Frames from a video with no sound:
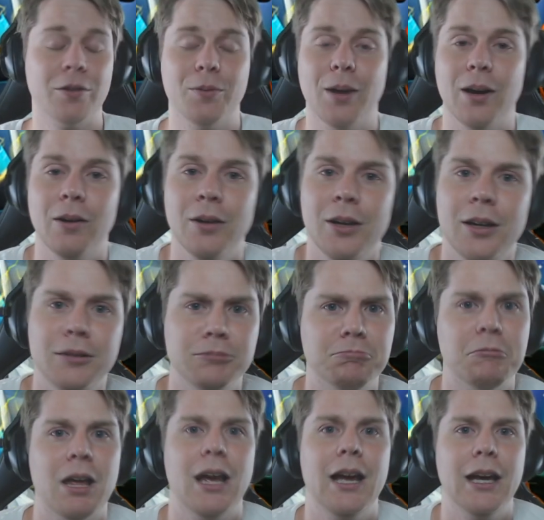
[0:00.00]
well.
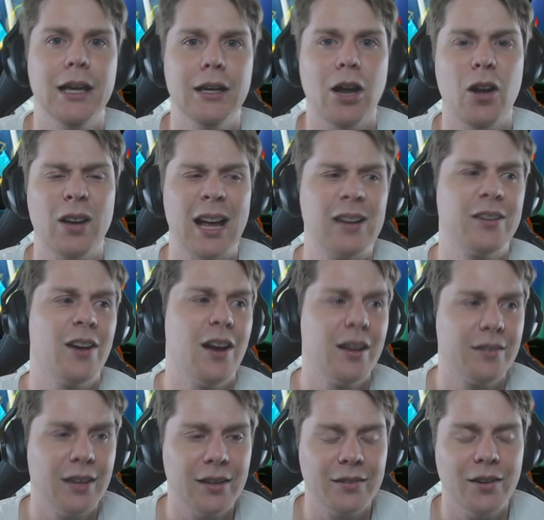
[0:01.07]
And I'll catch you guys
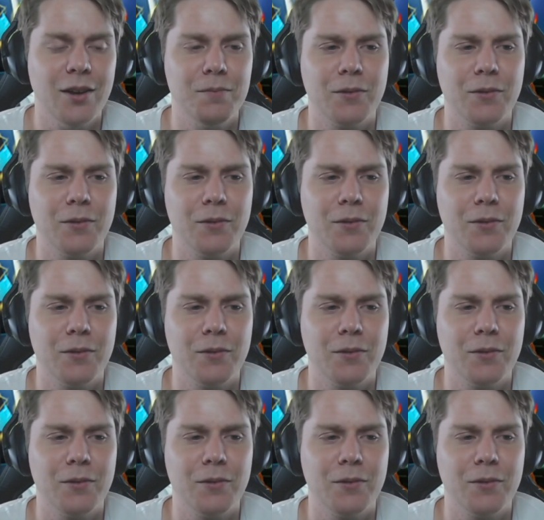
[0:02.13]
next time.